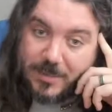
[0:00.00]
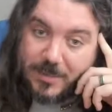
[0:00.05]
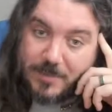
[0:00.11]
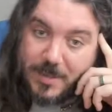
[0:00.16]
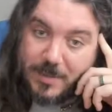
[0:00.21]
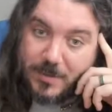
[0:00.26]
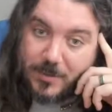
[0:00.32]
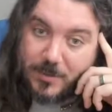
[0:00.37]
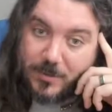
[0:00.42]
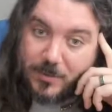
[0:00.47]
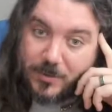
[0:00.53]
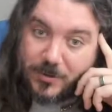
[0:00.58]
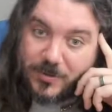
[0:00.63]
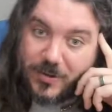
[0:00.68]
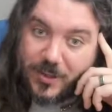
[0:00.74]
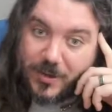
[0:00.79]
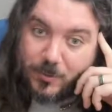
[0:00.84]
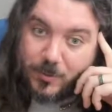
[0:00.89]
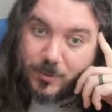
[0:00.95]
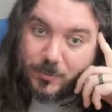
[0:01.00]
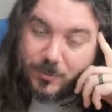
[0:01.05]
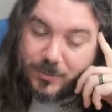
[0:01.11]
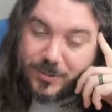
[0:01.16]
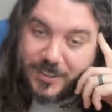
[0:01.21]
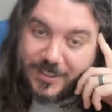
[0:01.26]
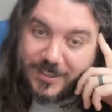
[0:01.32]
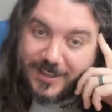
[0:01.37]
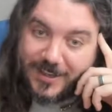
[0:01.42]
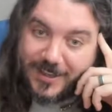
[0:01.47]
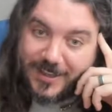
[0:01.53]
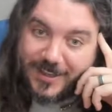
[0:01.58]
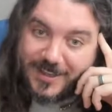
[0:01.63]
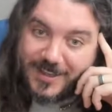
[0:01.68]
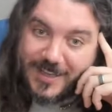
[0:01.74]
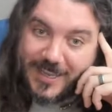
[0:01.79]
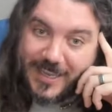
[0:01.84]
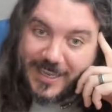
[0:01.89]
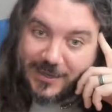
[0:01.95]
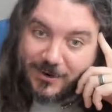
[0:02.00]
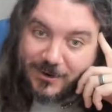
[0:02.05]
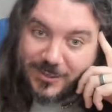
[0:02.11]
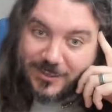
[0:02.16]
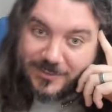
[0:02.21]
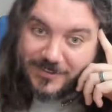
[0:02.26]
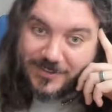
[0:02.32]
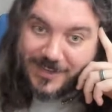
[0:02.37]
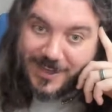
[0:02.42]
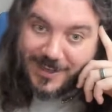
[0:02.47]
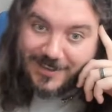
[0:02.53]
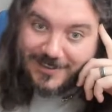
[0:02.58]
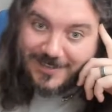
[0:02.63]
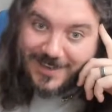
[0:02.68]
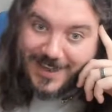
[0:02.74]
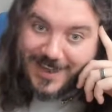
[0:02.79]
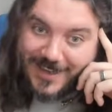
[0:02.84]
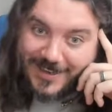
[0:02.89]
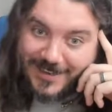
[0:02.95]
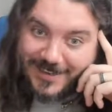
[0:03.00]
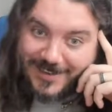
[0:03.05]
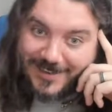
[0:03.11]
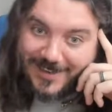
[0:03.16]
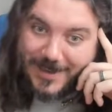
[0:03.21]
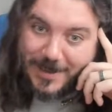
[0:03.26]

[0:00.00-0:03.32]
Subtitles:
And maybe when we're done, we'll read Anarchy's Cossack.